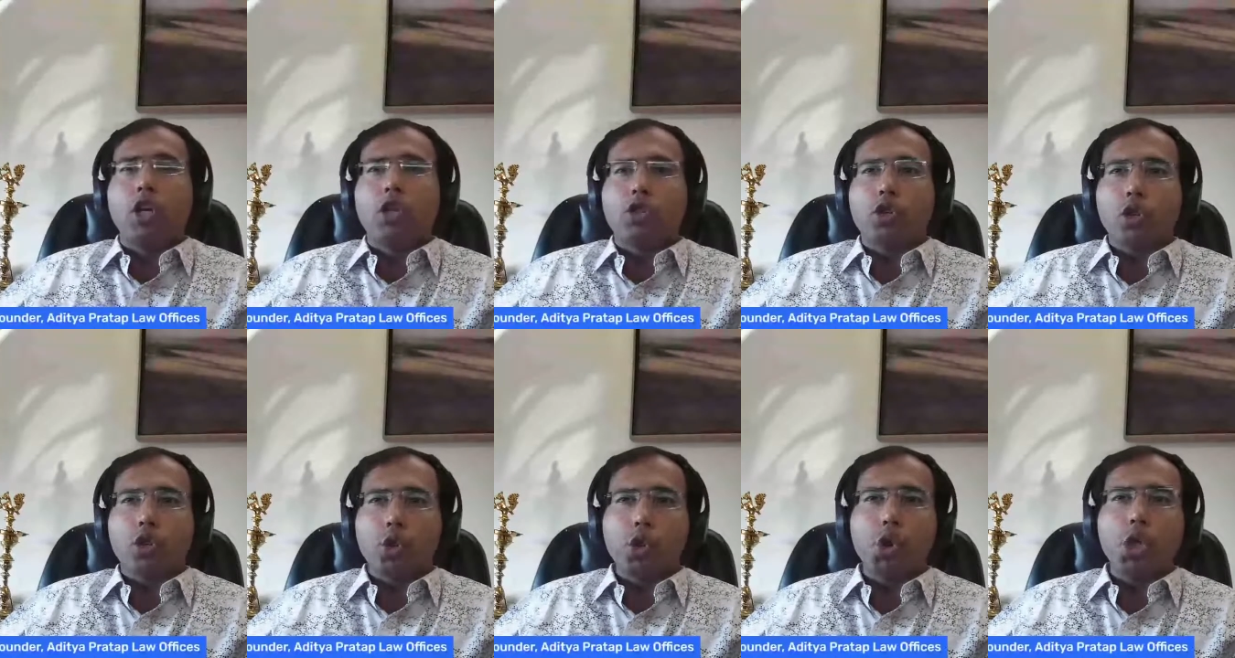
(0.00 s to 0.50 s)

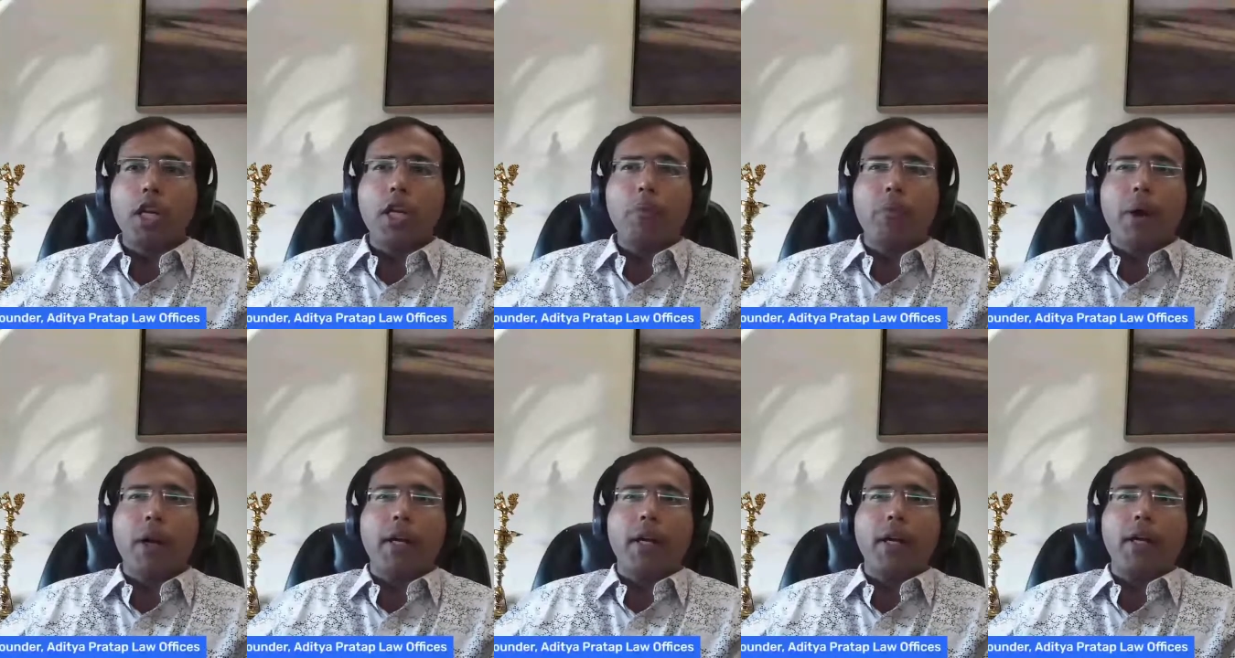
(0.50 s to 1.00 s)
So usually
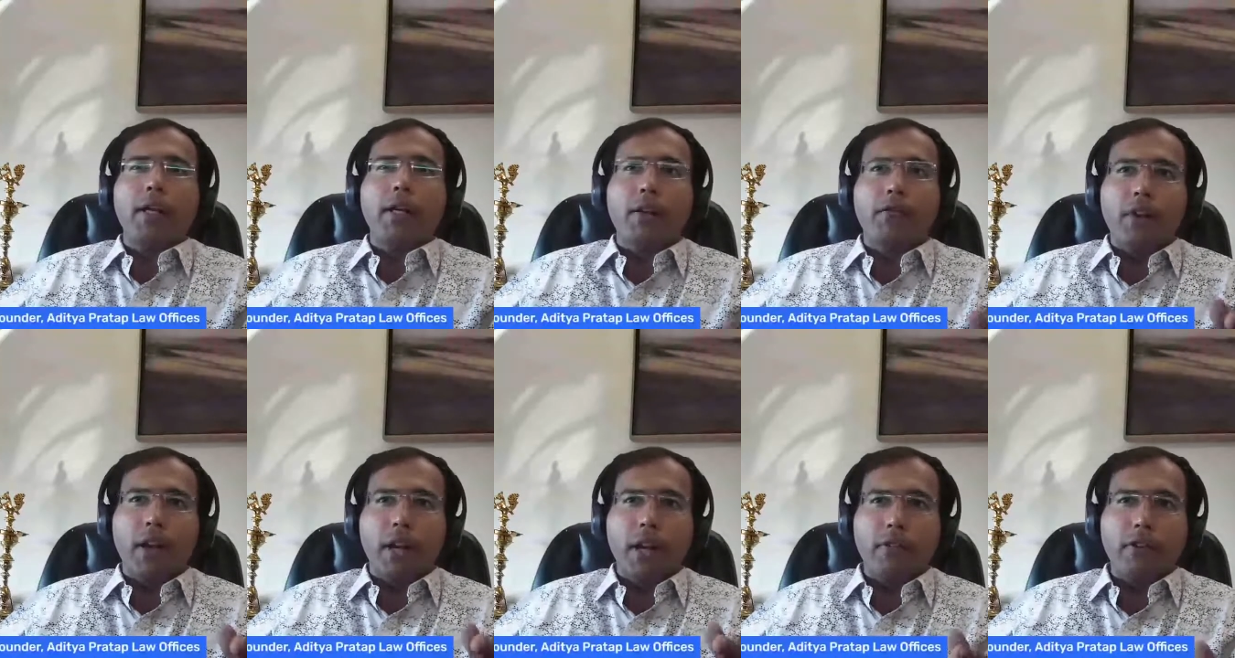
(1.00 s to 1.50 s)

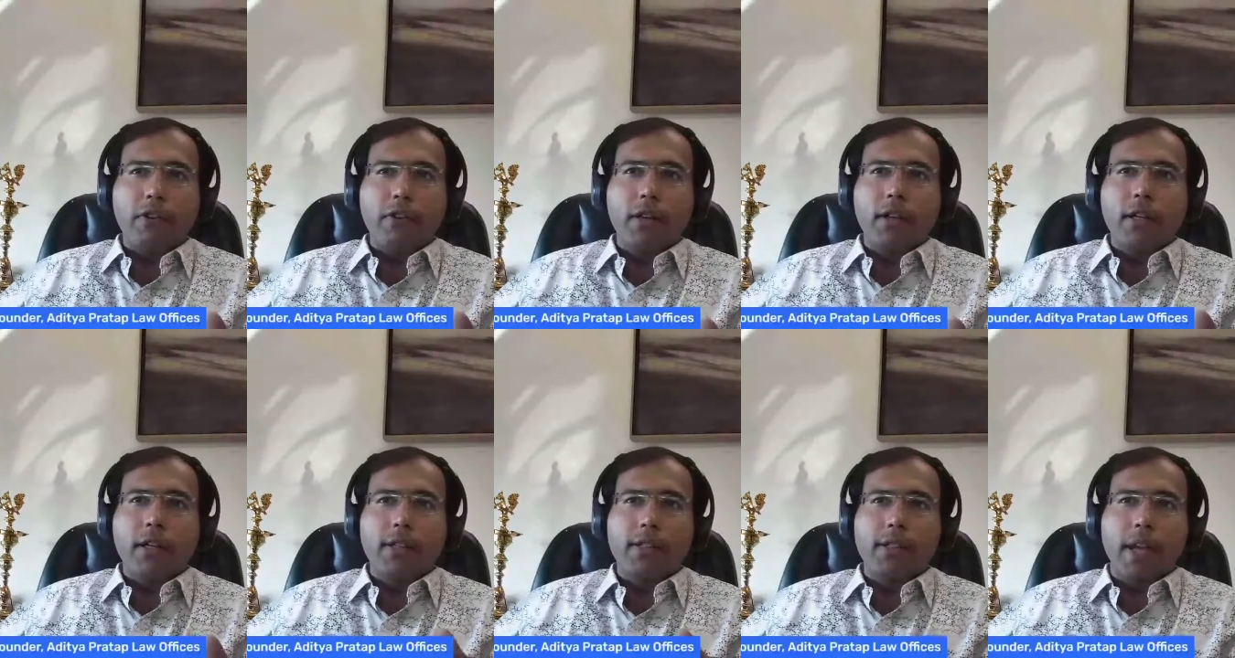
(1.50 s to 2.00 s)
whenever
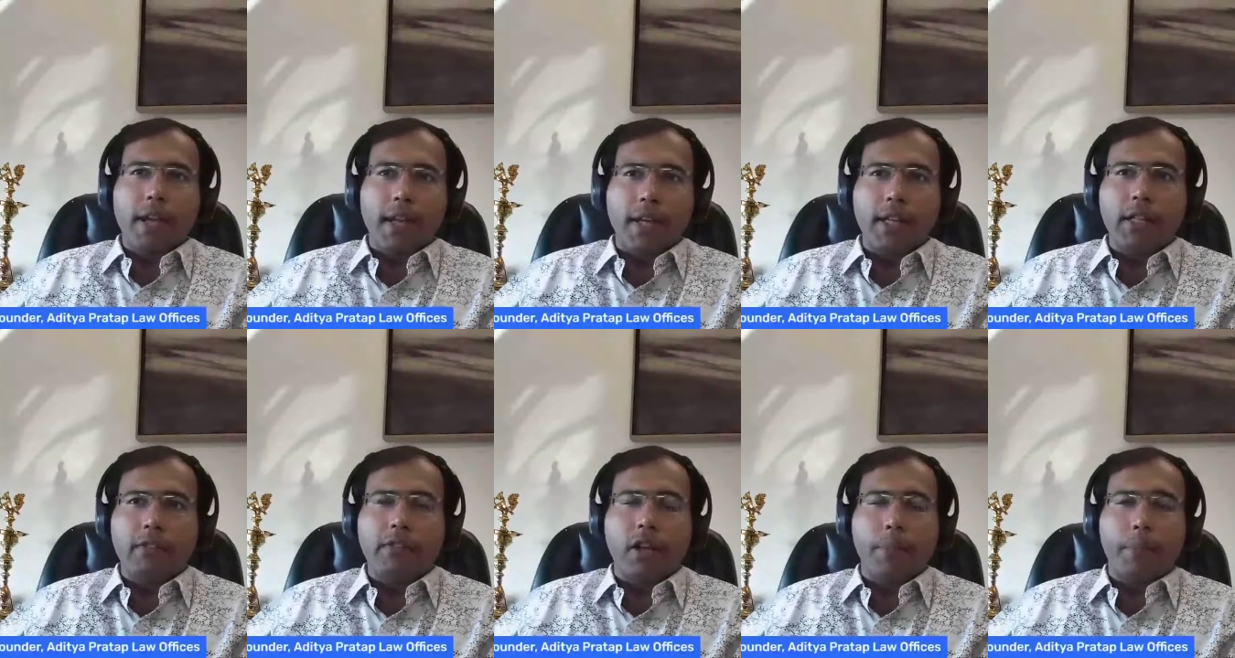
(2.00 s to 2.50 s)
a second
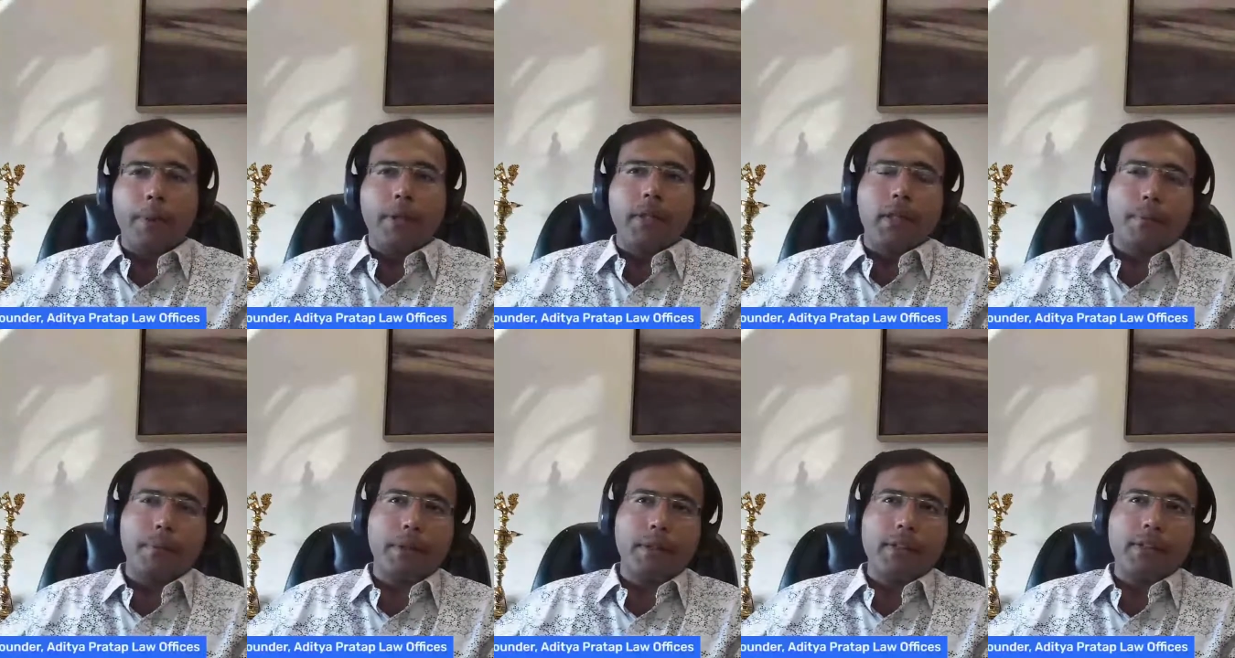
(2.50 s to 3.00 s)
development
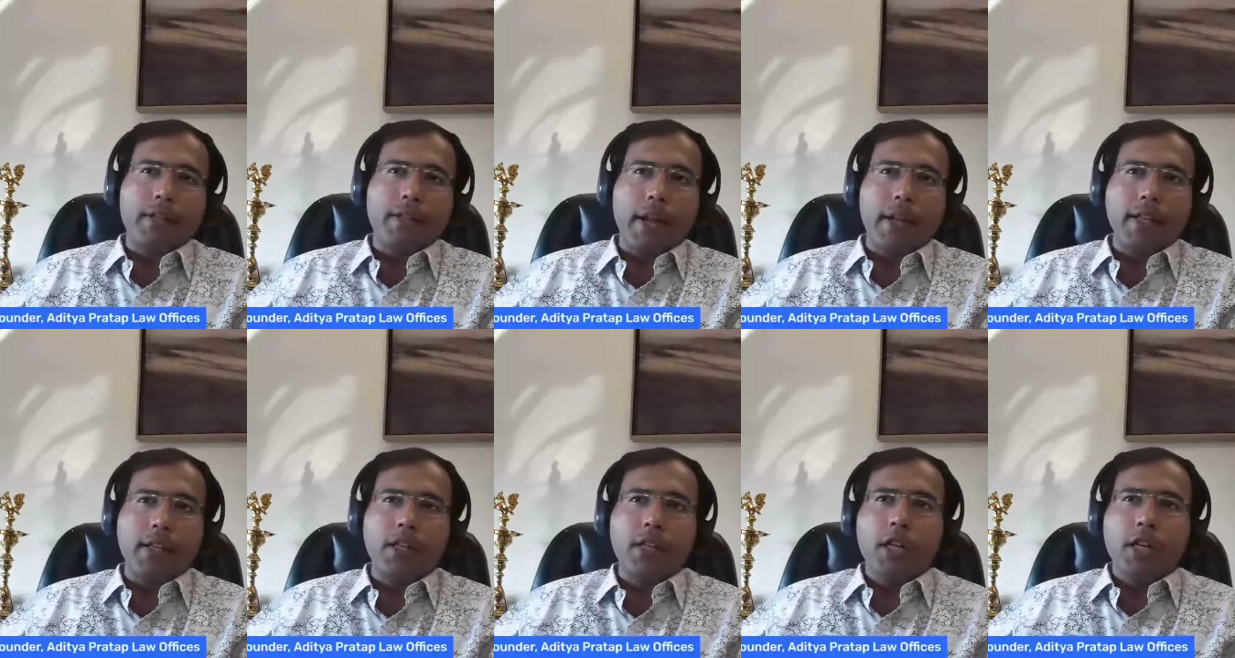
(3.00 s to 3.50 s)
agreement is
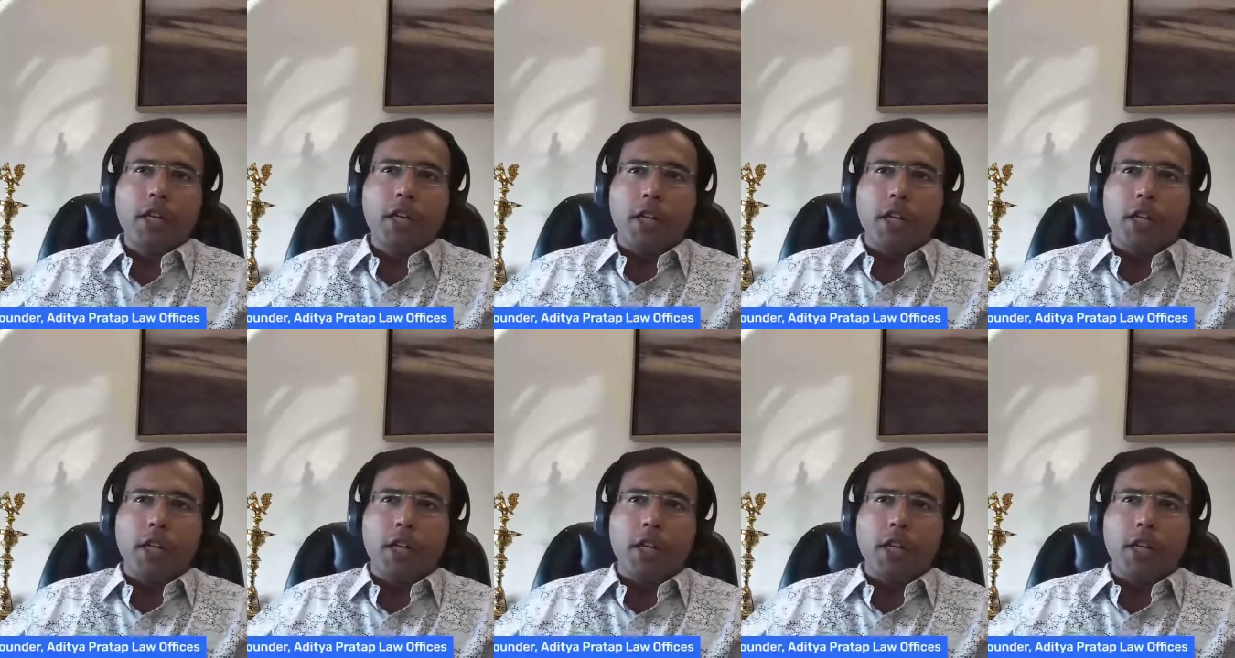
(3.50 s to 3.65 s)
signed,